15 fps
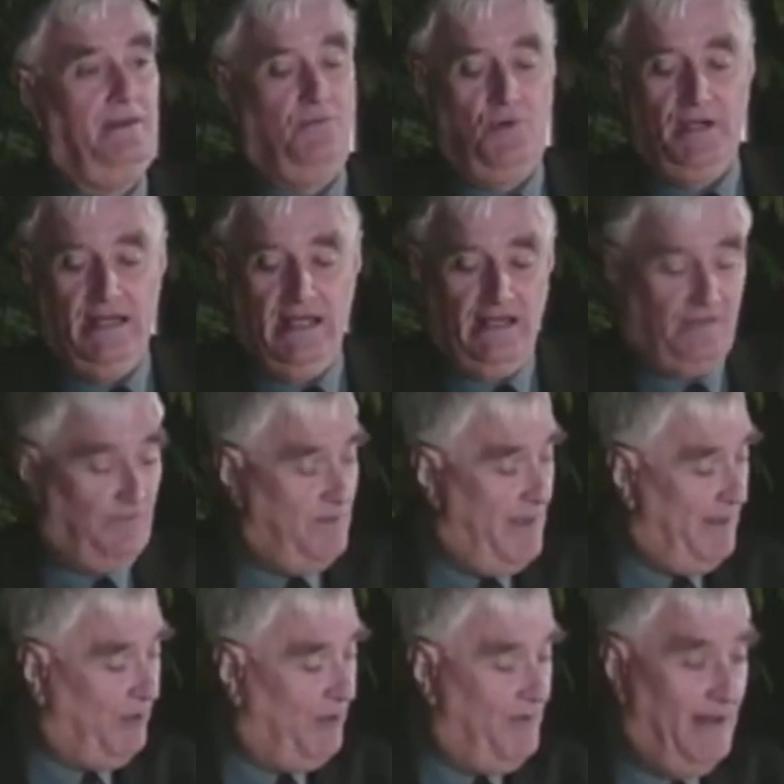what he can
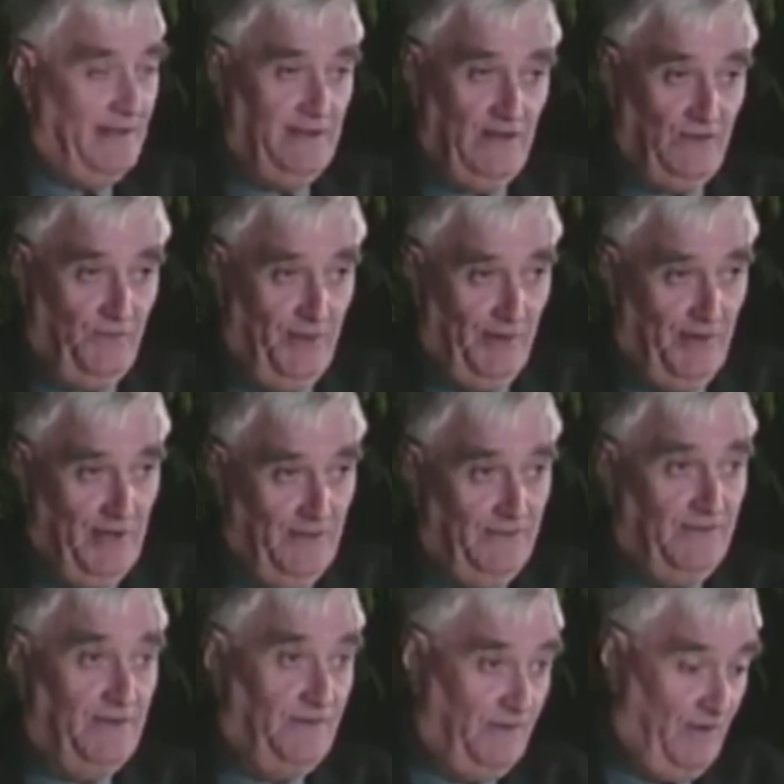remember about the
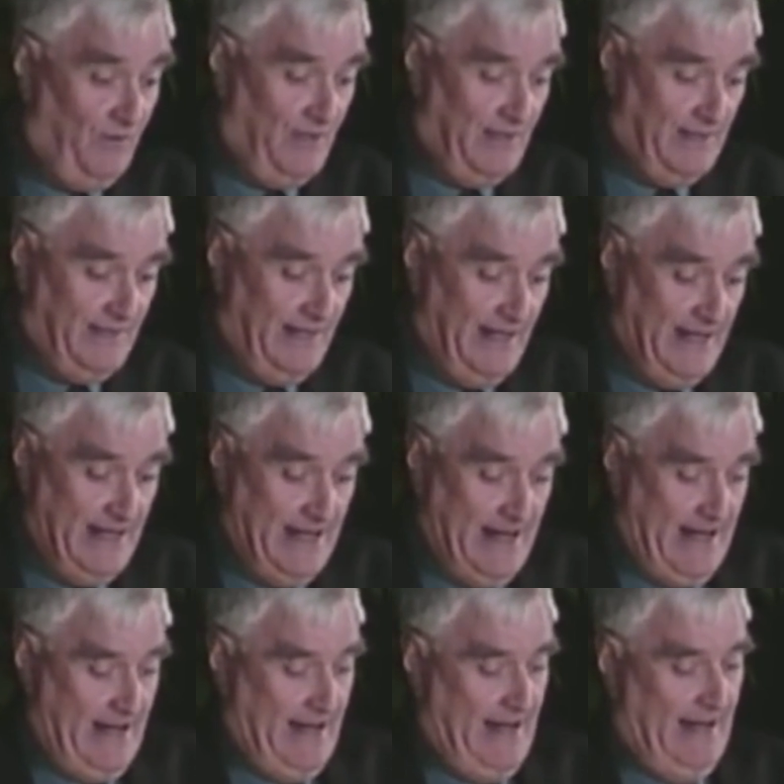experience, and so on.
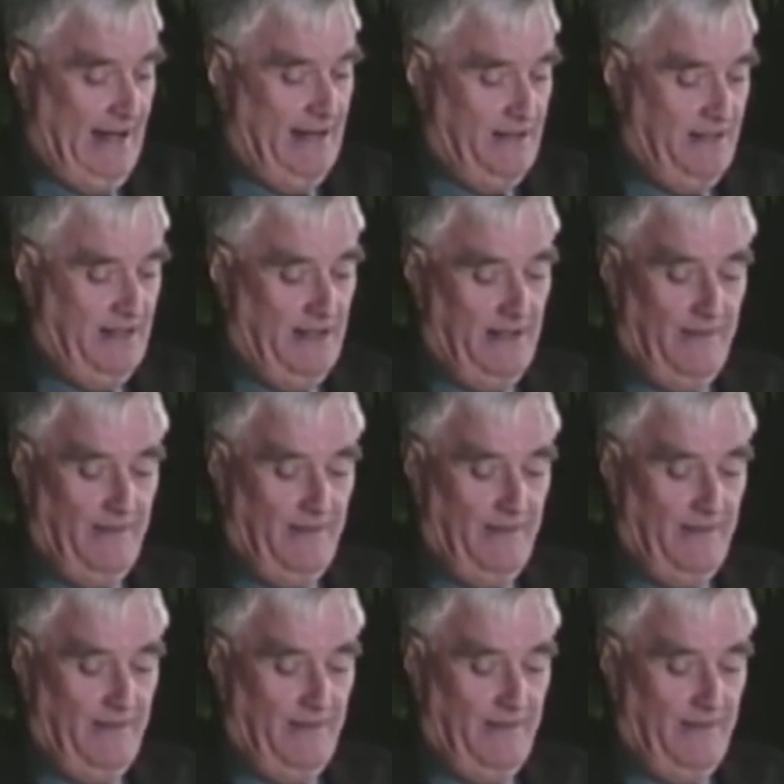And